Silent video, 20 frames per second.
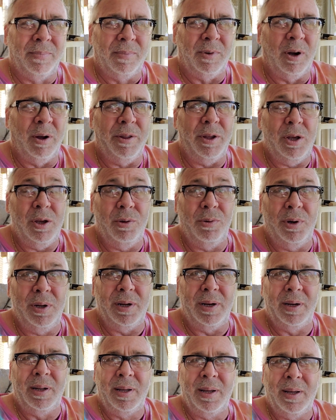
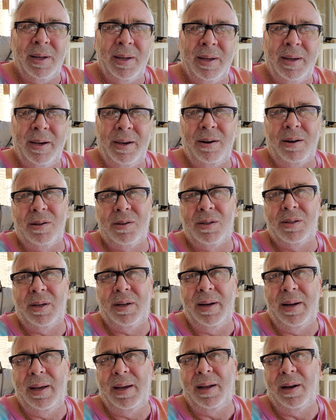unit, and all of a
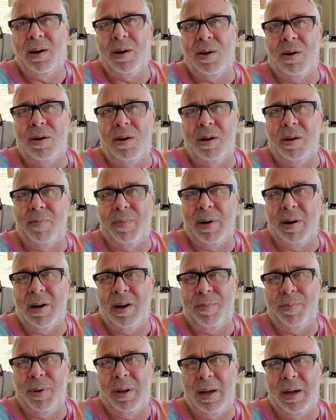sudden I get a call about a
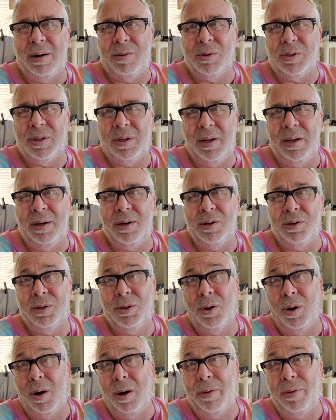couple hours later.
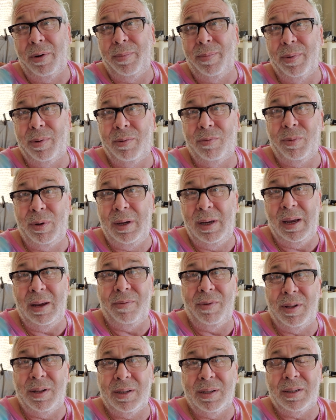Sorry, but we gave
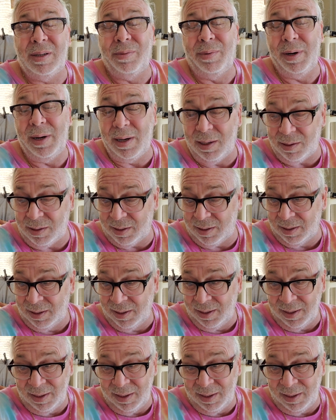it to someone else.